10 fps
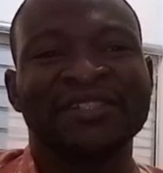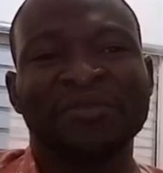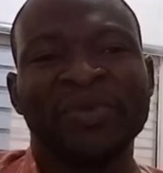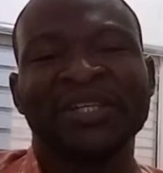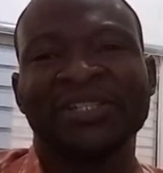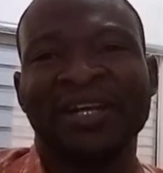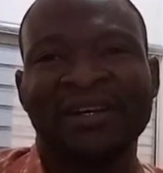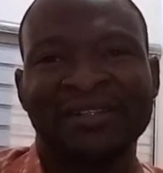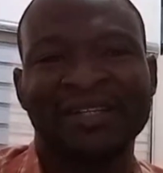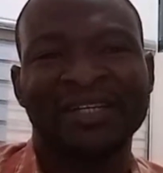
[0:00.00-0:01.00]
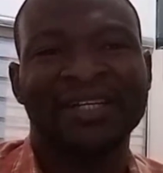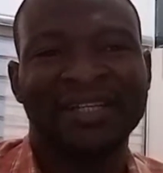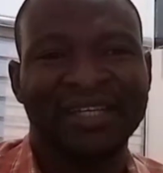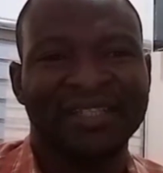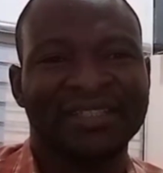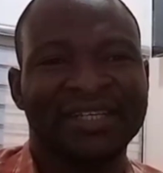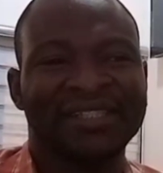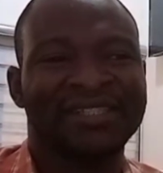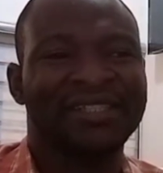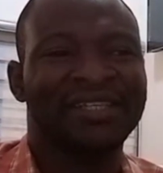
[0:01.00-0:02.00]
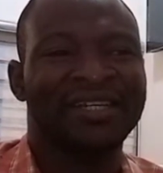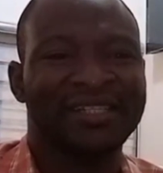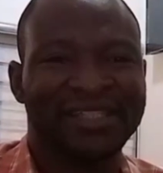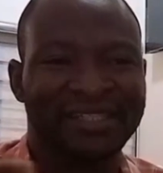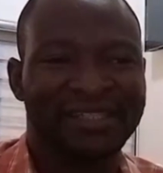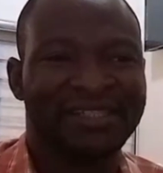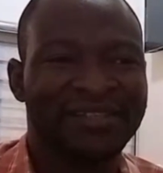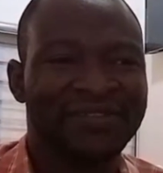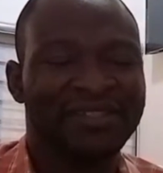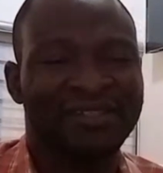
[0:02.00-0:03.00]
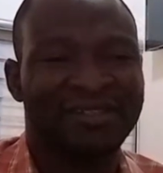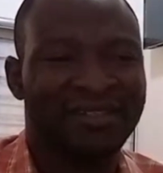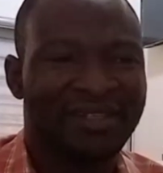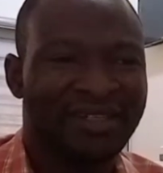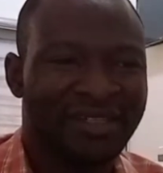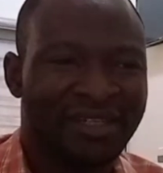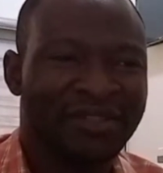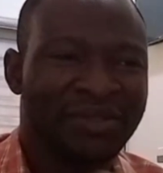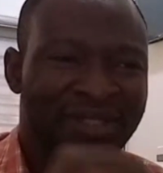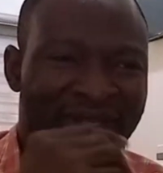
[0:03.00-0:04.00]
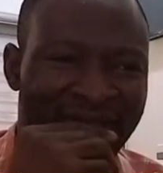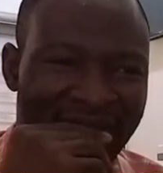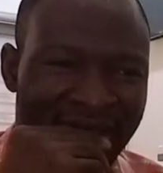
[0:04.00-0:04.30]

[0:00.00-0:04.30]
in spatial intensity and sensitivity. That's to say,